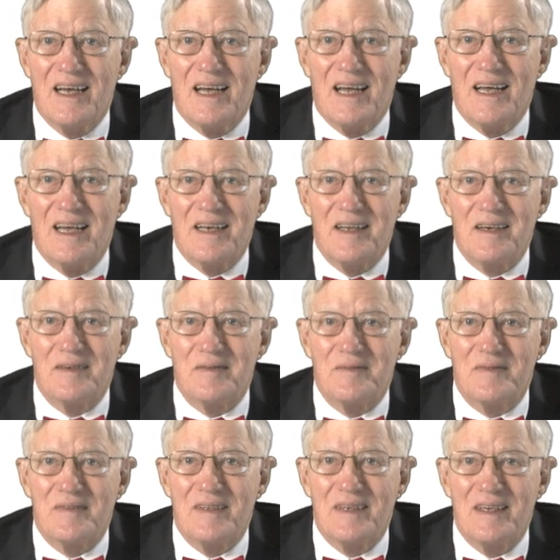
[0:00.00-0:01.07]
and
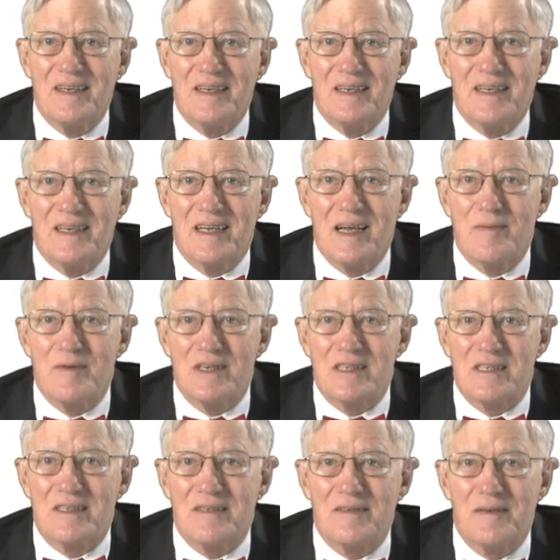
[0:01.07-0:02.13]
Gibbons
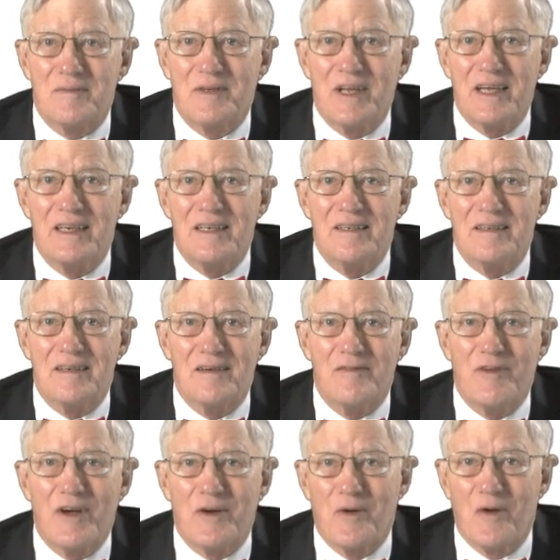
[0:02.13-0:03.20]
obtained a
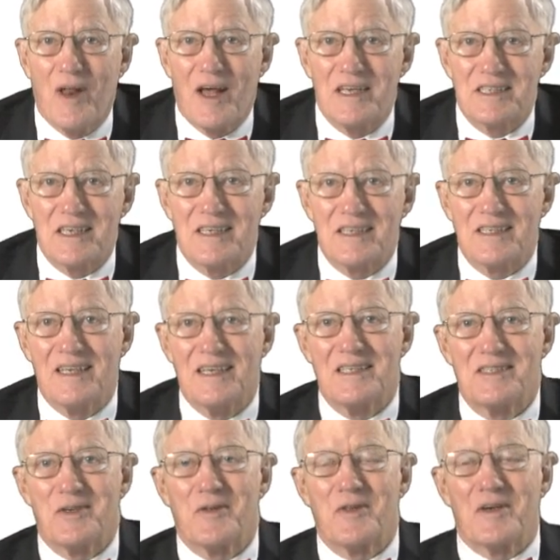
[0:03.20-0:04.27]
federal license, and
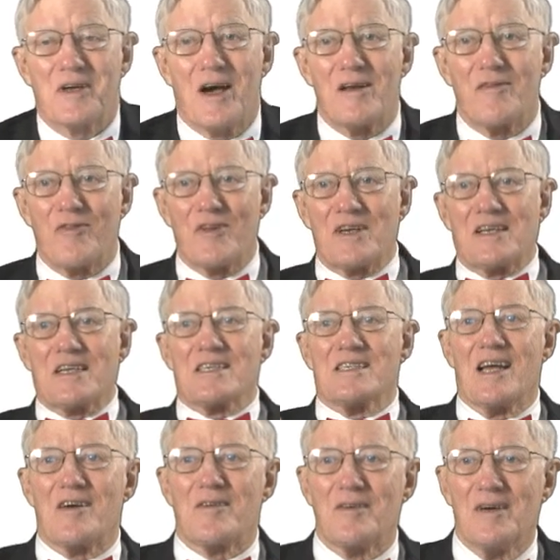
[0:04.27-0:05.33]
so the conflict is
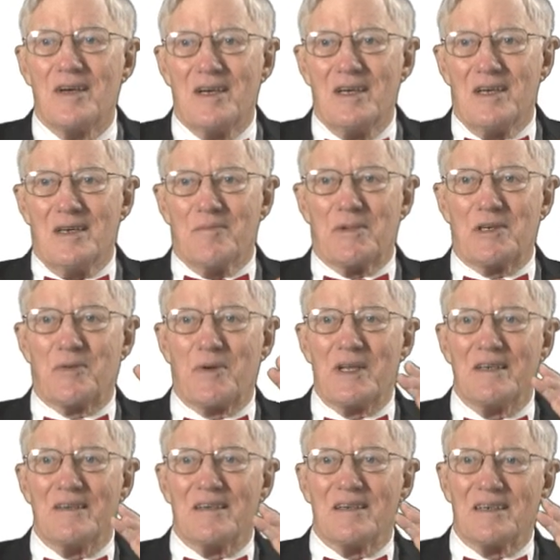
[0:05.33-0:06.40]
now
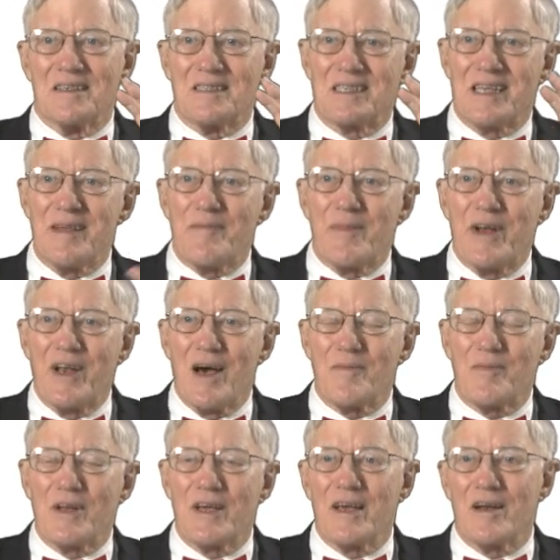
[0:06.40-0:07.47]
between a state
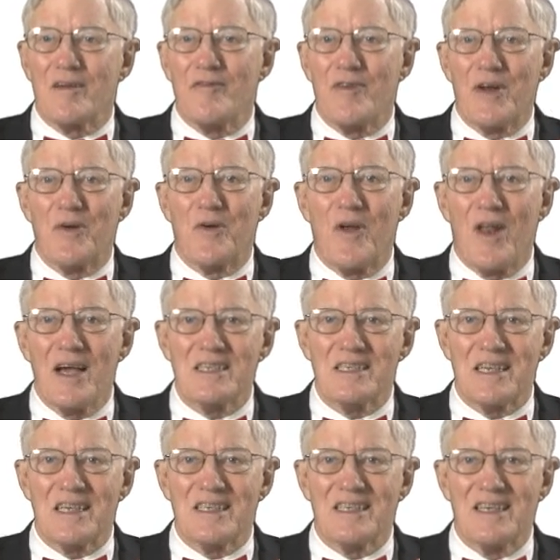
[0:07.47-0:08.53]
monopoly and a federal
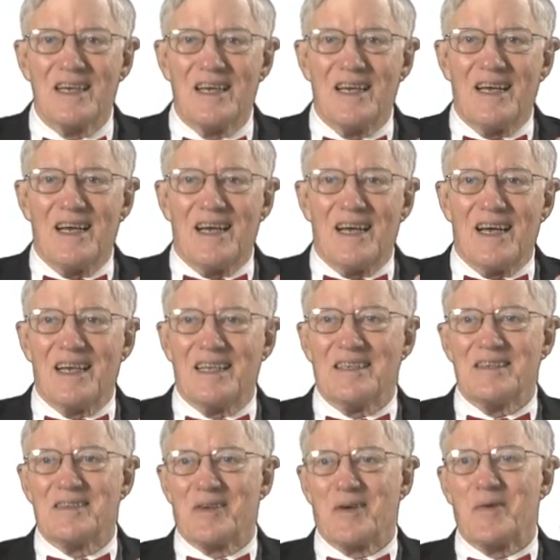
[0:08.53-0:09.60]
license.
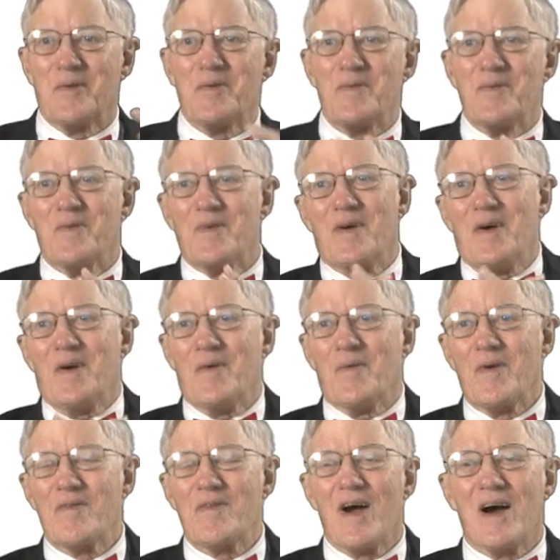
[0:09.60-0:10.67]
And so
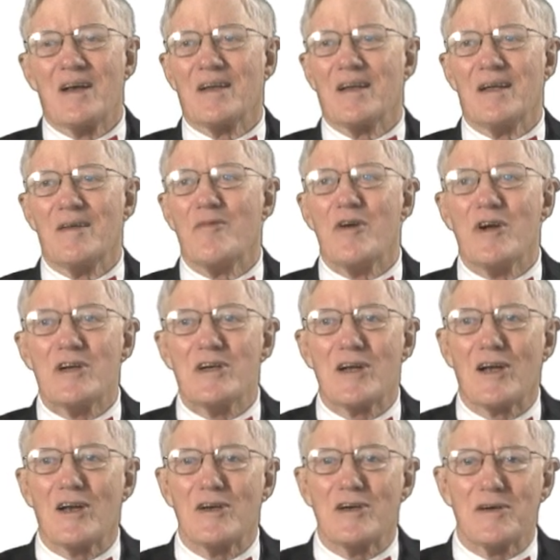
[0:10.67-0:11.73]
we've got a very
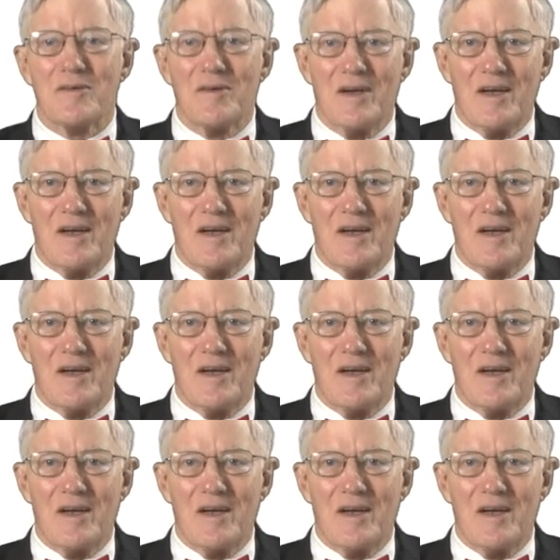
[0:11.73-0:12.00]
clear